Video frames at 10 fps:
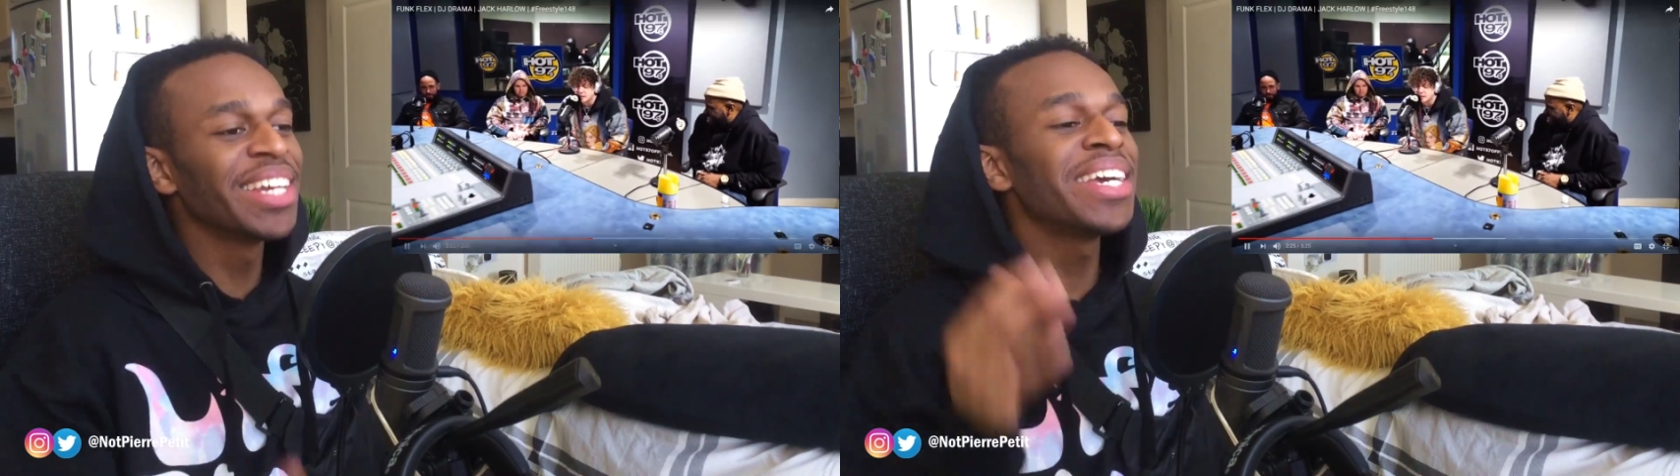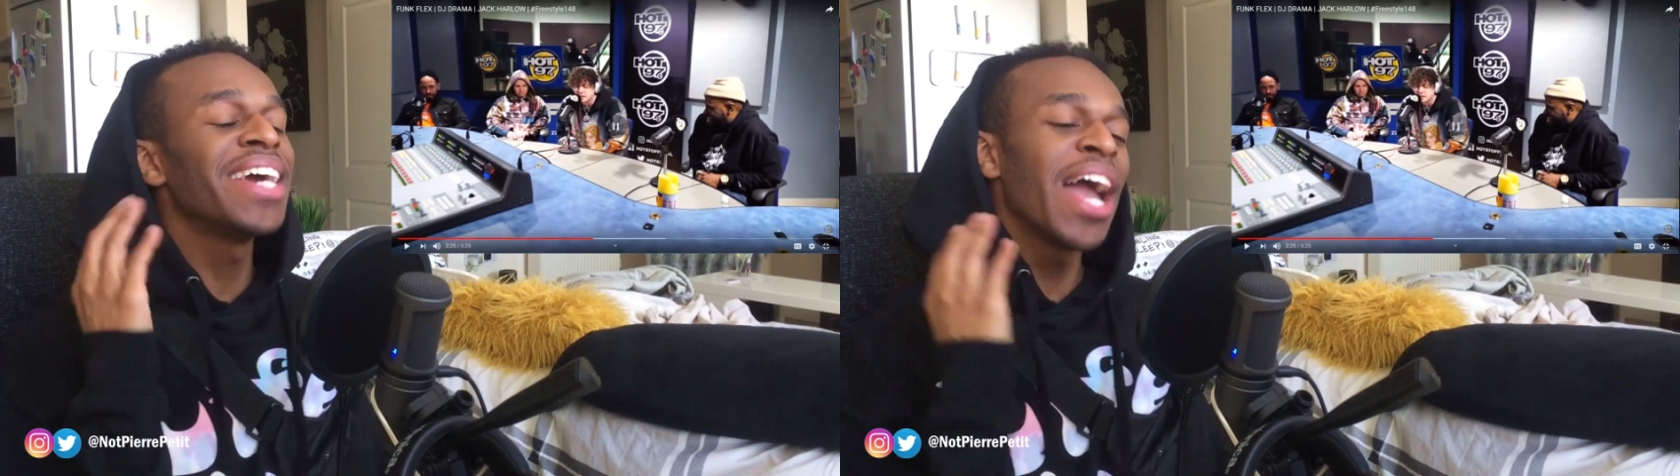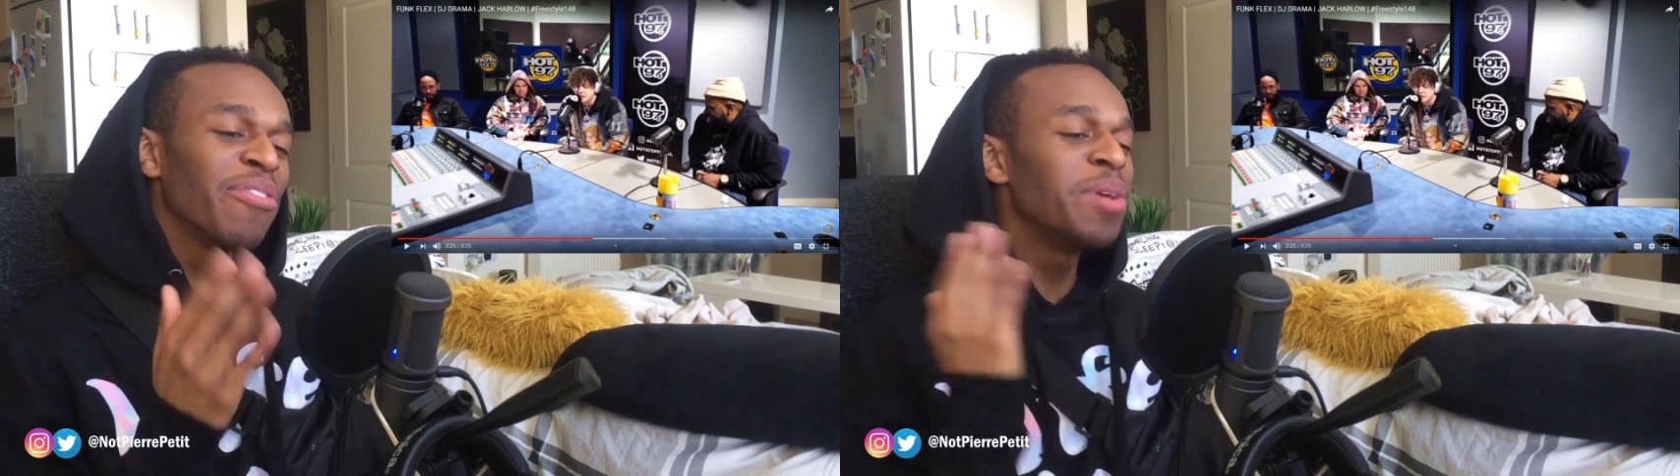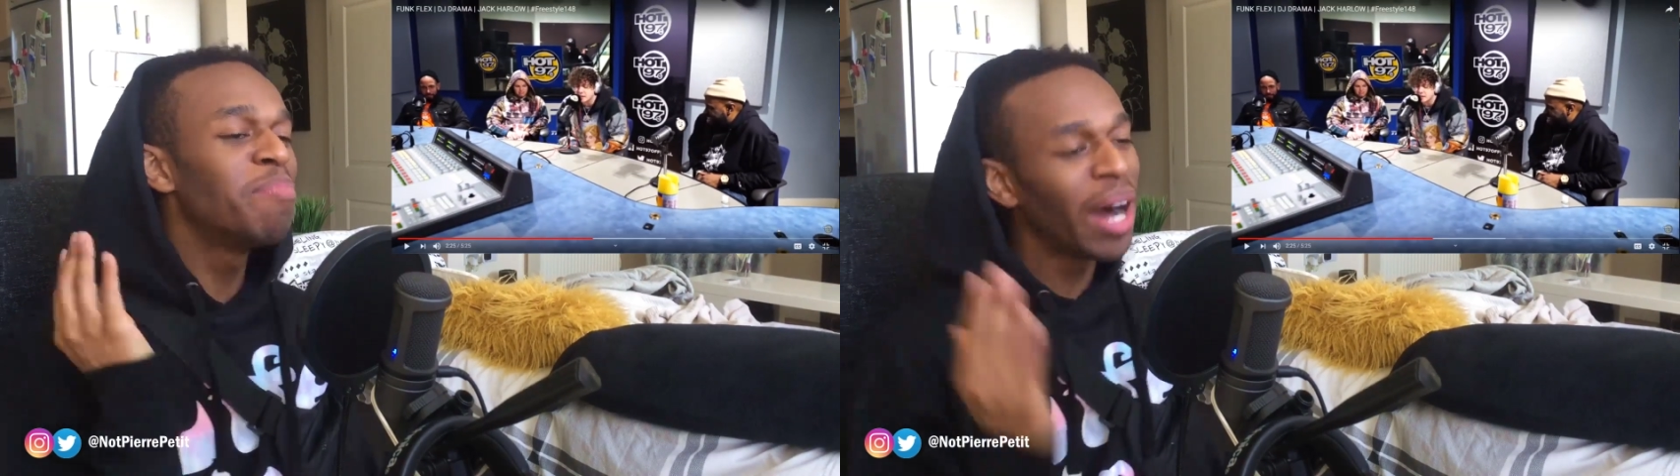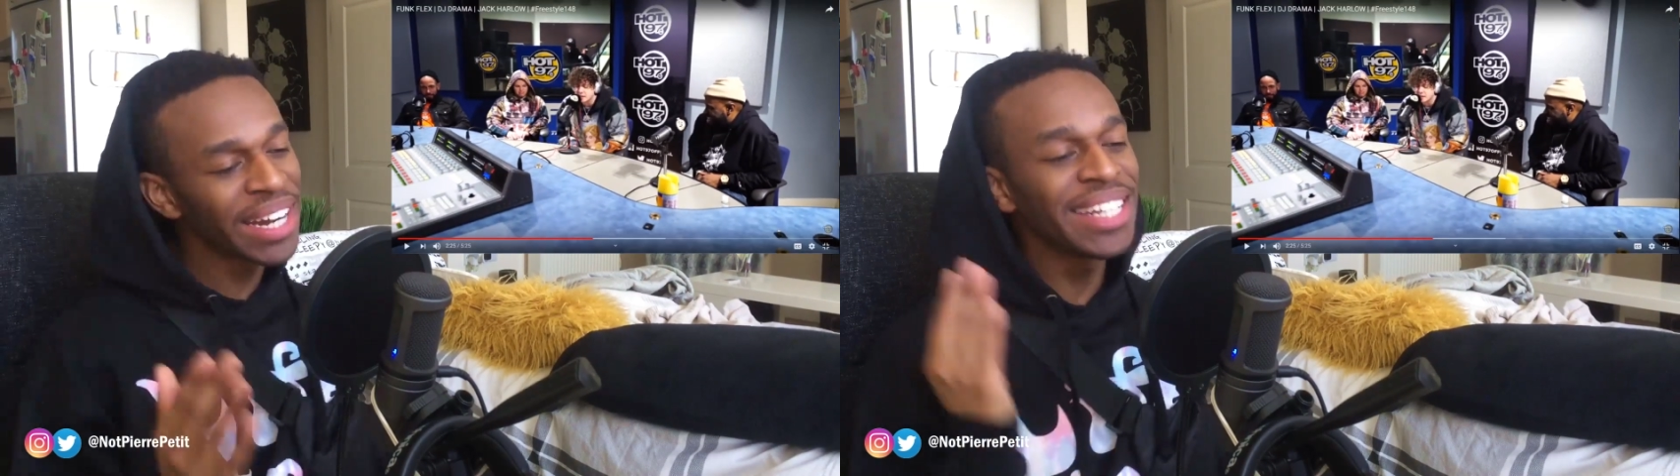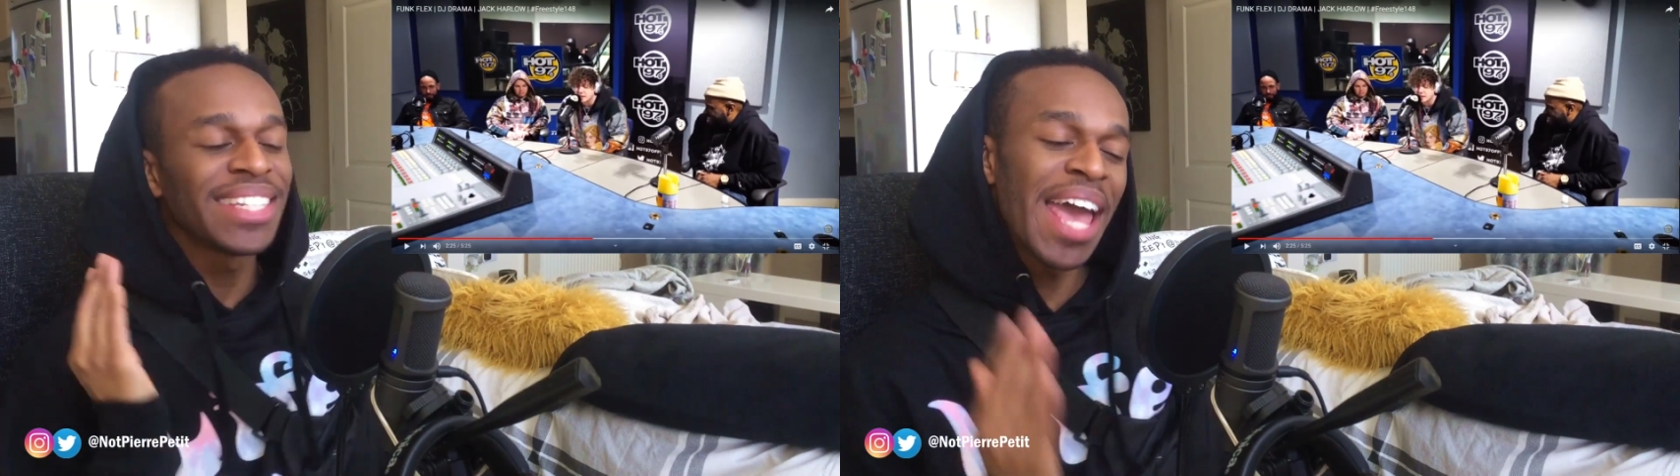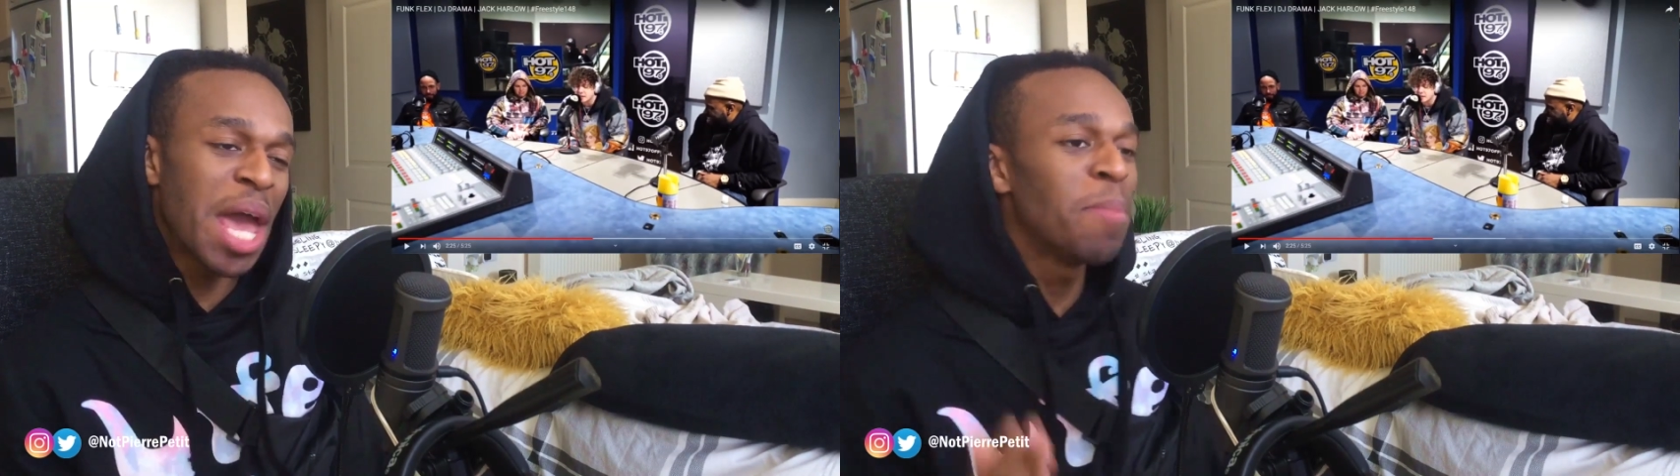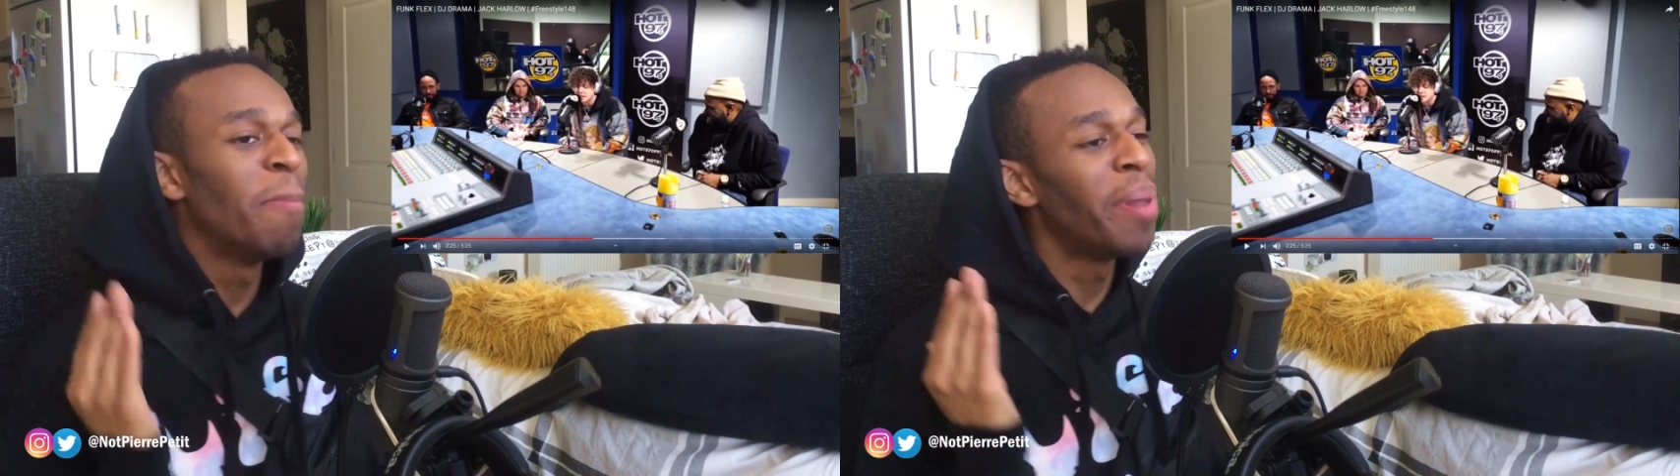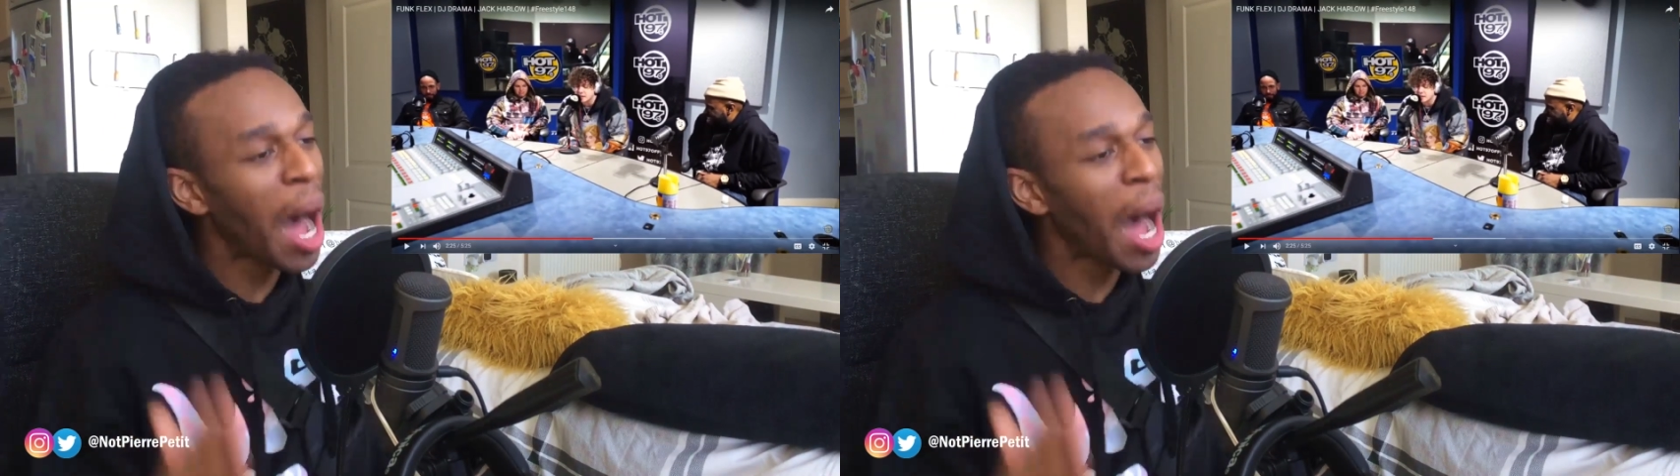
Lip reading: look at everybody's head